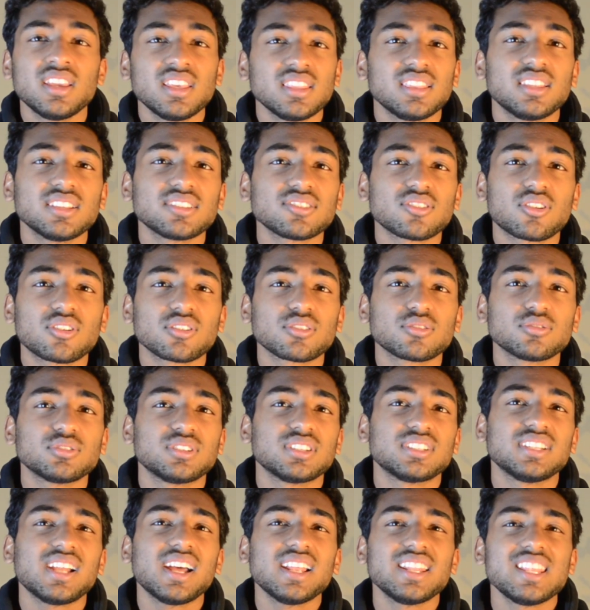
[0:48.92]
This article
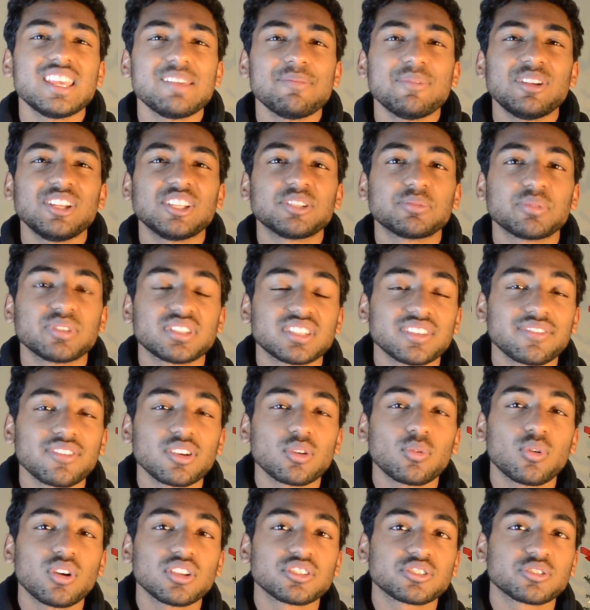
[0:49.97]
does not name any specific
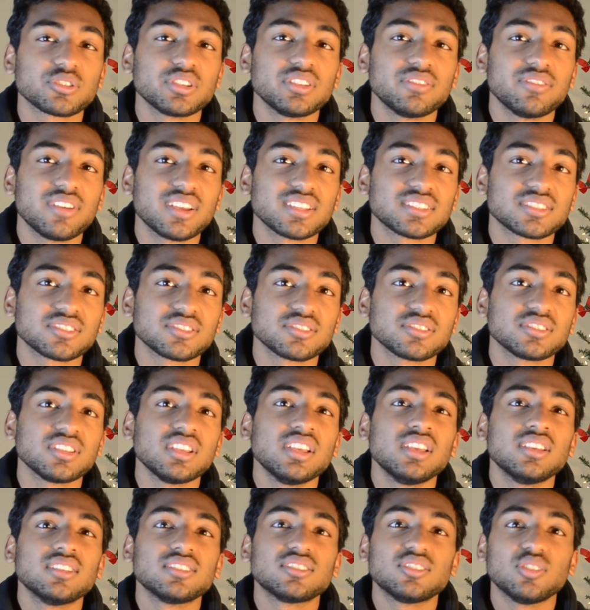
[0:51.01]
Wall Street investors,
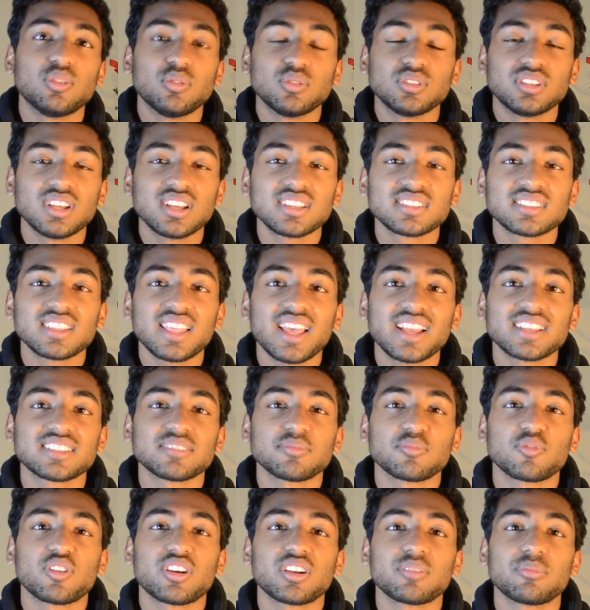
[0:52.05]
so it does lack
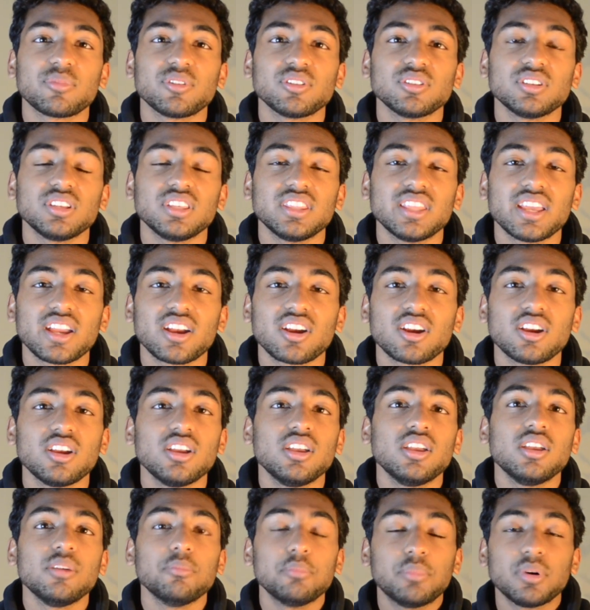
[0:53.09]
some credibility there,
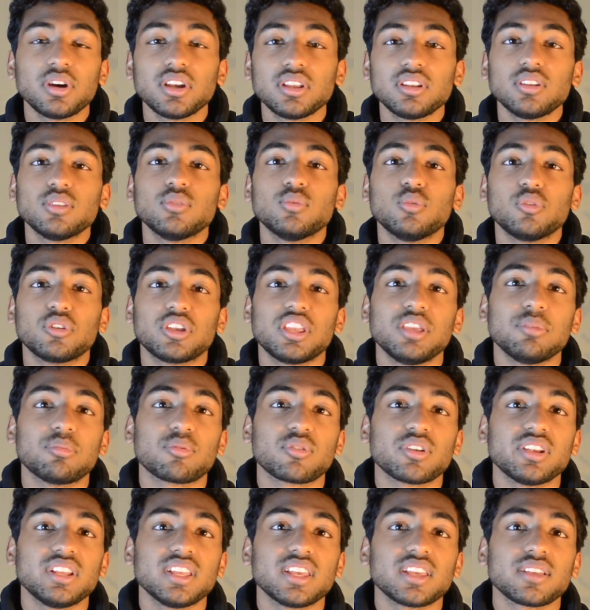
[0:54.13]
but we'll keep
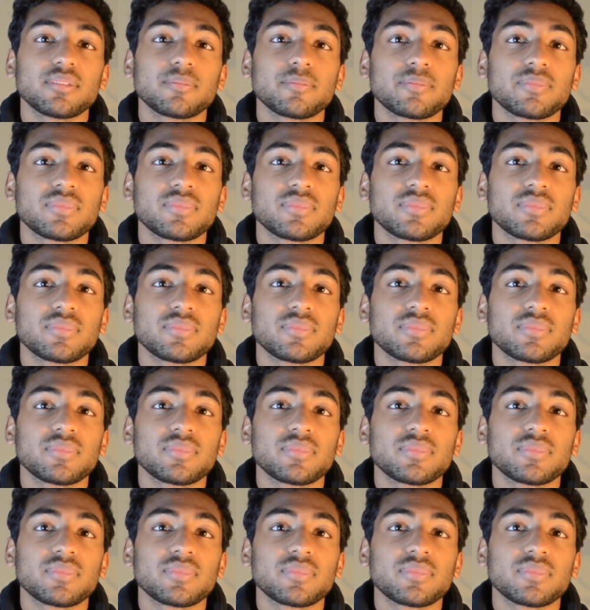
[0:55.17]
reading.